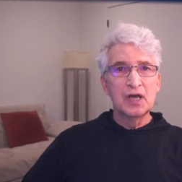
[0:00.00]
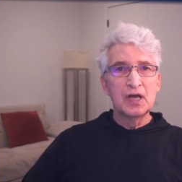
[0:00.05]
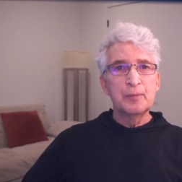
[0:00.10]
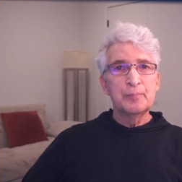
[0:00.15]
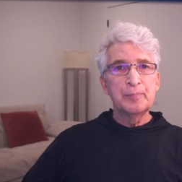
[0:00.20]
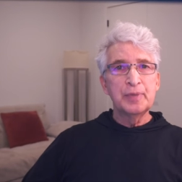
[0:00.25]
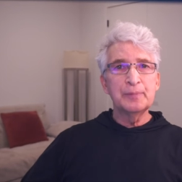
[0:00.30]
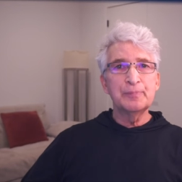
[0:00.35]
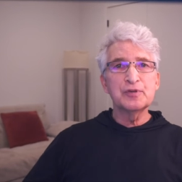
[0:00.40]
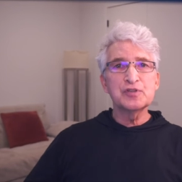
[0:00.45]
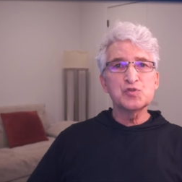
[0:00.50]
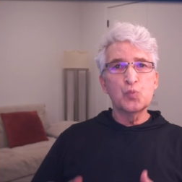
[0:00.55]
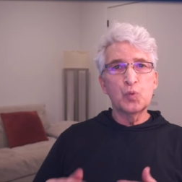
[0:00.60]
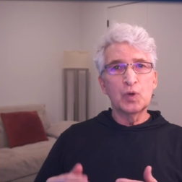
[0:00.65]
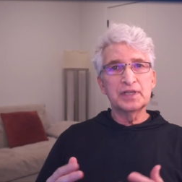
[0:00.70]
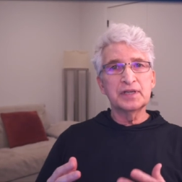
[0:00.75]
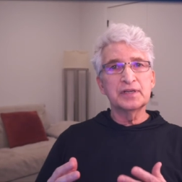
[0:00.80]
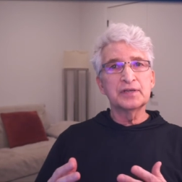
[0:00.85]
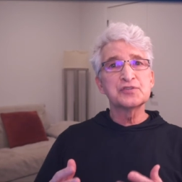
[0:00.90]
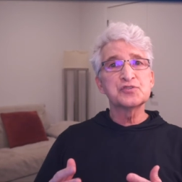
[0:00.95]
People's
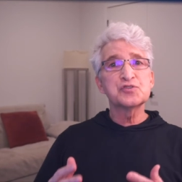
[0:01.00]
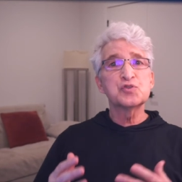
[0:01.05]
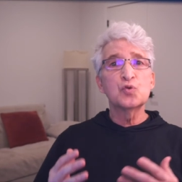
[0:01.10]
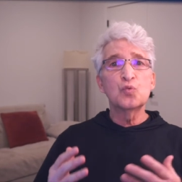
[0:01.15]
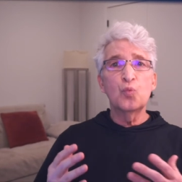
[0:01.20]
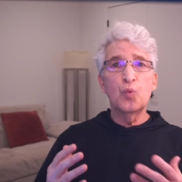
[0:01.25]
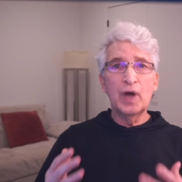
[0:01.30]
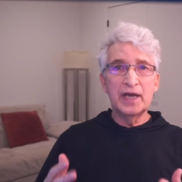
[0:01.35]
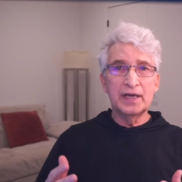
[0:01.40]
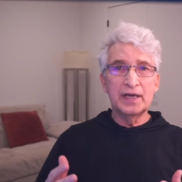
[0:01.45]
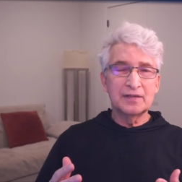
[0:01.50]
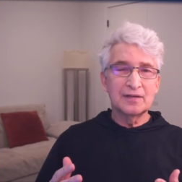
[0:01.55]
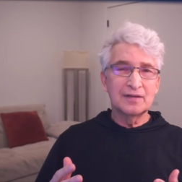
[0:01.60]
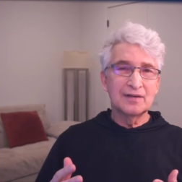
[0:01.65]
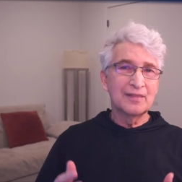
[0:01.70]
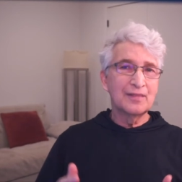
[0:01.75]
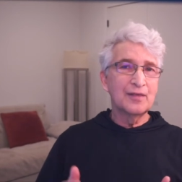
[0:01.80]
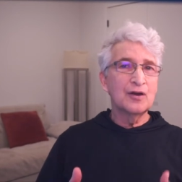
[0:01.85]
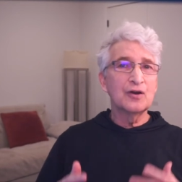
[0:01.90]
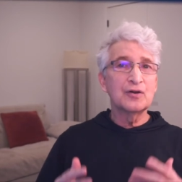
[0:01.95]
willingness to wait,
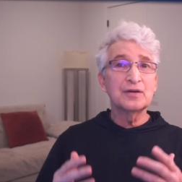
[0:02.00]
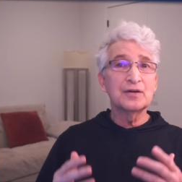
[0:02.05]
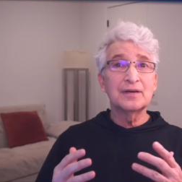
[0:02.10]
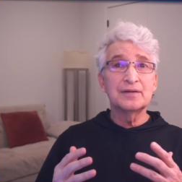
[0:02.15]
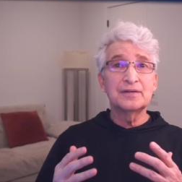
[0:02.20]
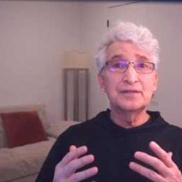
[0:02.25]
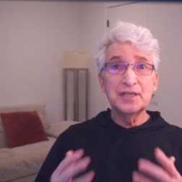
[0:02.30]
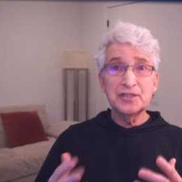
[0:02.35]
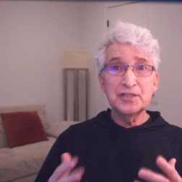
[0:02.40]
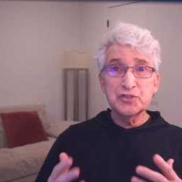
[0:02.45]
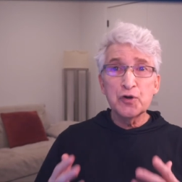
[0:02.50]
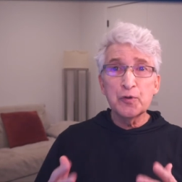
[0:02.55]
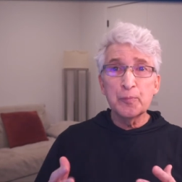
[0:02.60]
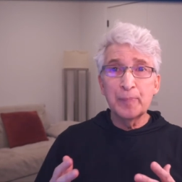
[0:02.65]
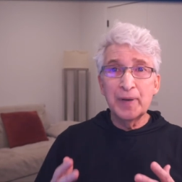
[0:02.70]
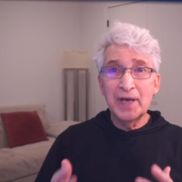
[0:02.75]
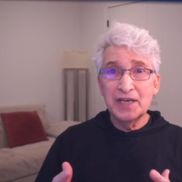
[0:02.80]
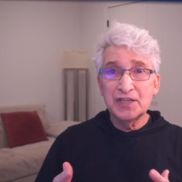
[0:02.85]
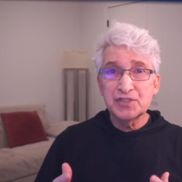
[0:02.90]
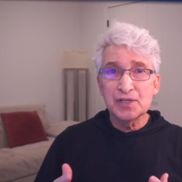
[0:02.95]
their digital
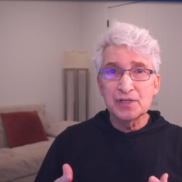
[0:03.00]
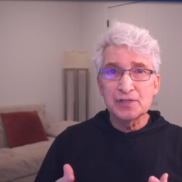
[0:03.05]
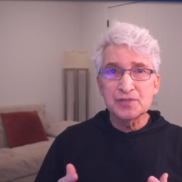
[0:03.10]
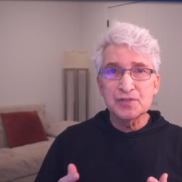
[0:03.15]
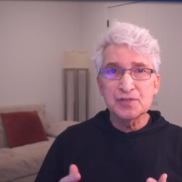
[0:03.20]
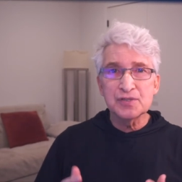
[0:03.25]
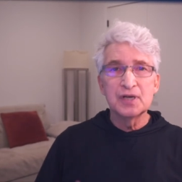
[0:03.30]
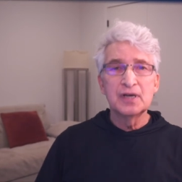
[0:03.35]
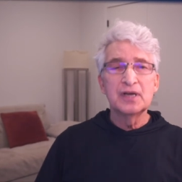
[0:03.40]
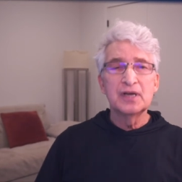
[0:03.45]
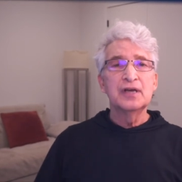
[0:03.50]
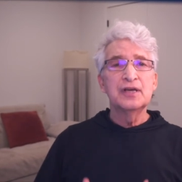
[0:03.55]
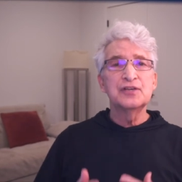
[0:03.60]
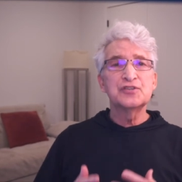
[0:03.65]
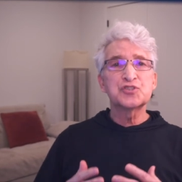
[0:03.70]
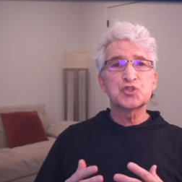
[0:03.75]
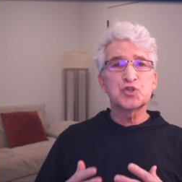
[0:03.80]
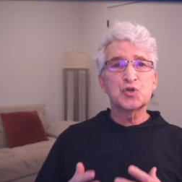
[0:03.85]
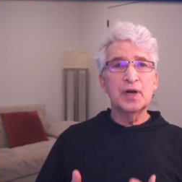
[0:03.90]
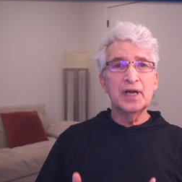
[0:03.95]
patience, is
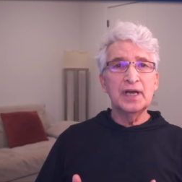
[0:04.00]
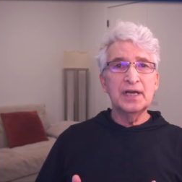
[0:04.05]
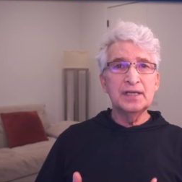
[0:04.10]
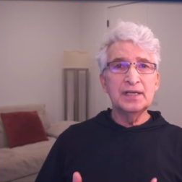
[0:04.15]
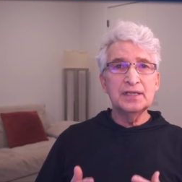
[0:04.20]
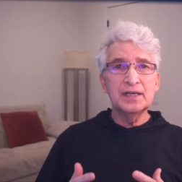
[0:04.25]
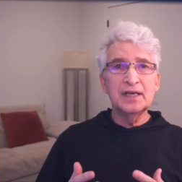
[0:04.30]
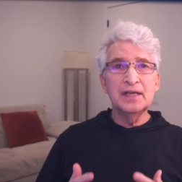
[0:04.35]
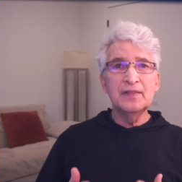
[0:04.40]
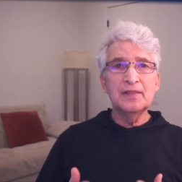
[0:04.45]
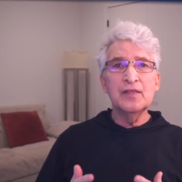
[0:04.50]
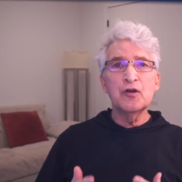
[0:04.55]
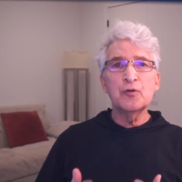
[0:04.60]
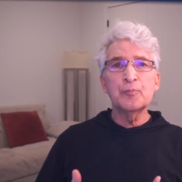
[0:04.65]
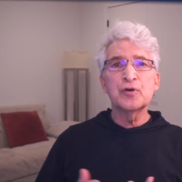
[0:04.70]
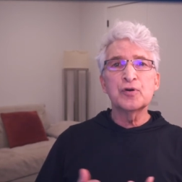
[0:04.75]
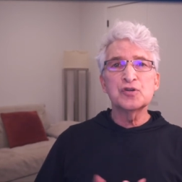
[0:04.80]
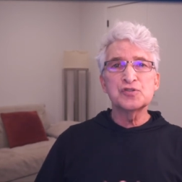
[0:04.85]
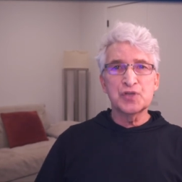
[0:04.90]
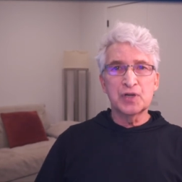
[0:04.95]
trained in their
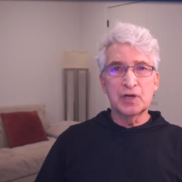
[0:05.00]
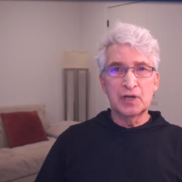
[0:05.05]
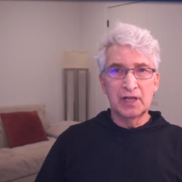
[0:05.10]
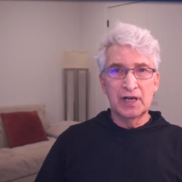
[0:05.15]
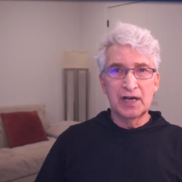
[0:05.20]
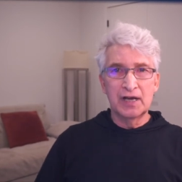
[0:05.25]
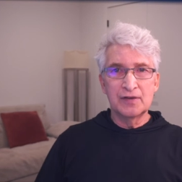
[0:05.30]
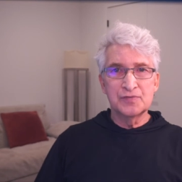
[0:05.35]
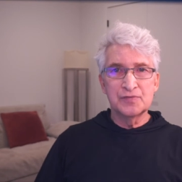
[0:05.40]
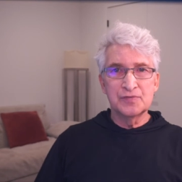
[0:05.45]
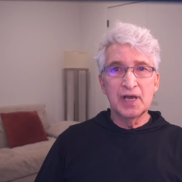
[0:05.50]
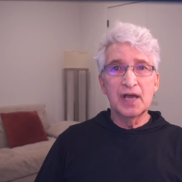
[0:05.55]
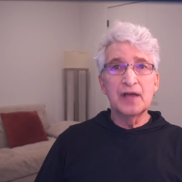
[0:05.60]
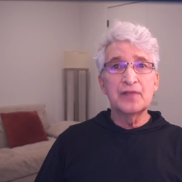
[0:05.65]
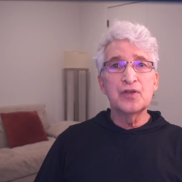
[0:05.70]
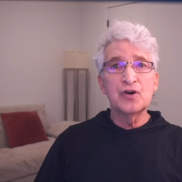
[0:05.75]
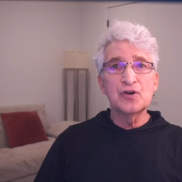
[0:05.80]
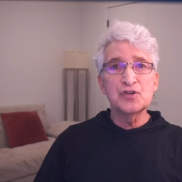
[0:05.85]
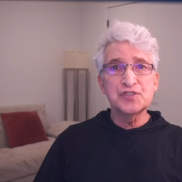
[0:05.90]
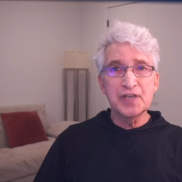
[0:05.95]
personal lives, and
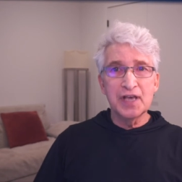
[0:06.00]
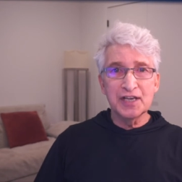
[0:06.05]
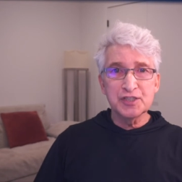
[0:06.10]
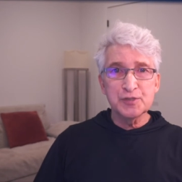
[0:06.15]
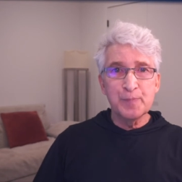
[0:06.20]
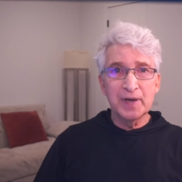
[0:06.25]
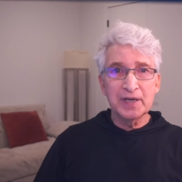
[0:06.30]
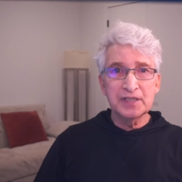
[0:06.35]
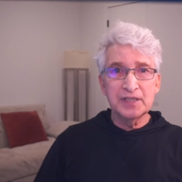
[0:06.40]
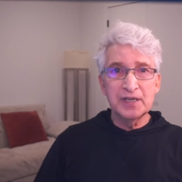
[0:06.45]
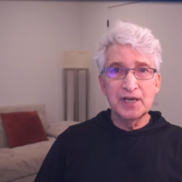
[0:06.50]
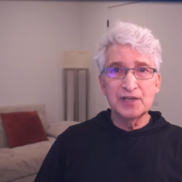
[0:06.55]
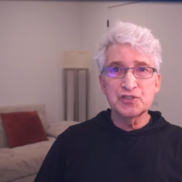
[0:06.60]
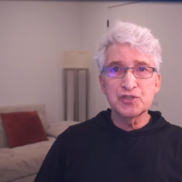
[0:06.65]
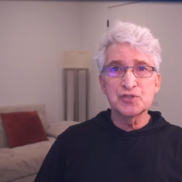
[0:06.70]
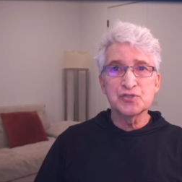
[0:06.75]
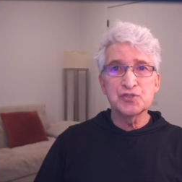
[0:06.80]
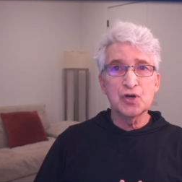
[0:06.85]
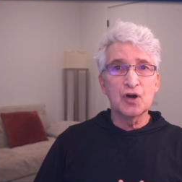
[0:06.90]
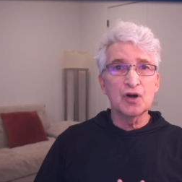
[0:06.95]
those
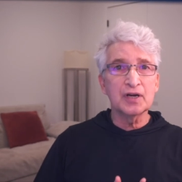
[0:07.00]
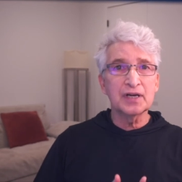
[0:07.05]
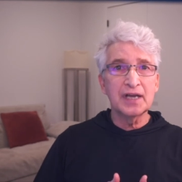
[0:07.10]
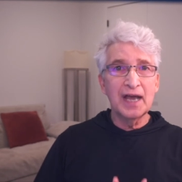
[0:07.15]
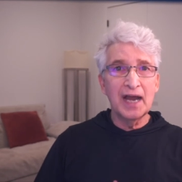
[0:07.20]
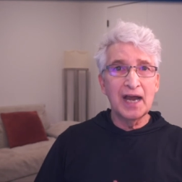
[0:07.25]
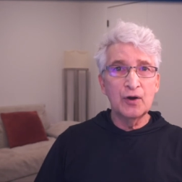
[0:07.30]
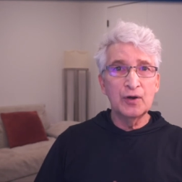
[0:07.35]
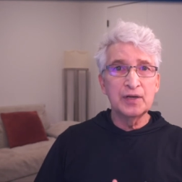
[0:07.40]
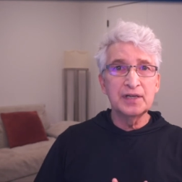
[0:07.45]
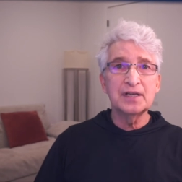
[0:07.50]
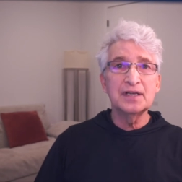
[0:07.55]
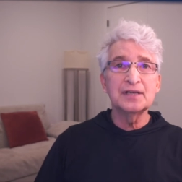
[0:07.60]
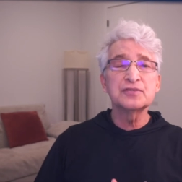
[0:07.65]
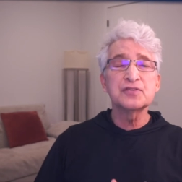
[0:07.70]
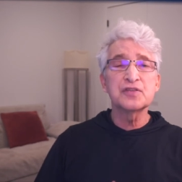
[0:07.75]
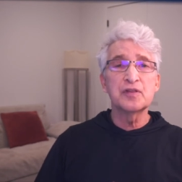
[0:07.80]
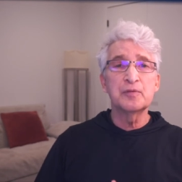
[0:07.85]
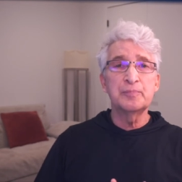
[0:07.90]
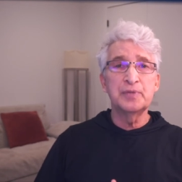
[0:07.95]
expectations are carried into
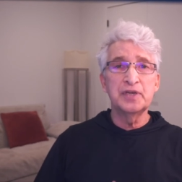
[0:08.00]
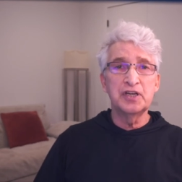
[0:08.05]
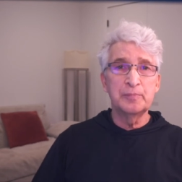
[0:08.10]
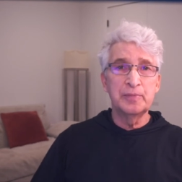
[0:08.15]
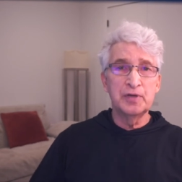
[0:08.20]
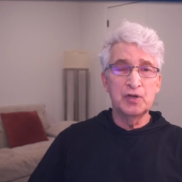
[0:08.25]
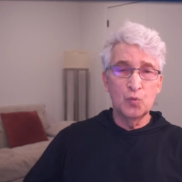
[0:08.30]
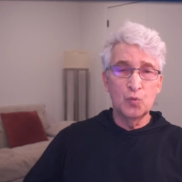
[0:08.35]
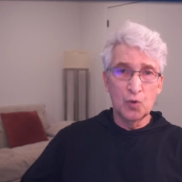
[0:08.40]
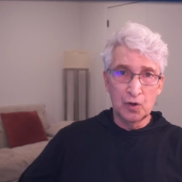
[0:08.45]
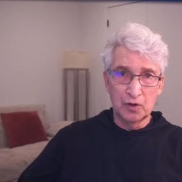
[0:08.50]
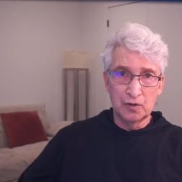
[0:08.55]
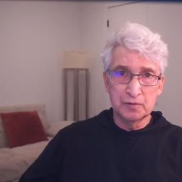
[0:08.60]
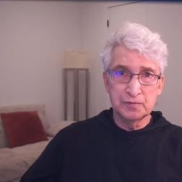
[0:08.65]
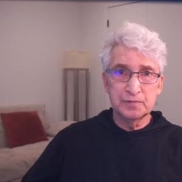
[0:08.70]
the B2B world.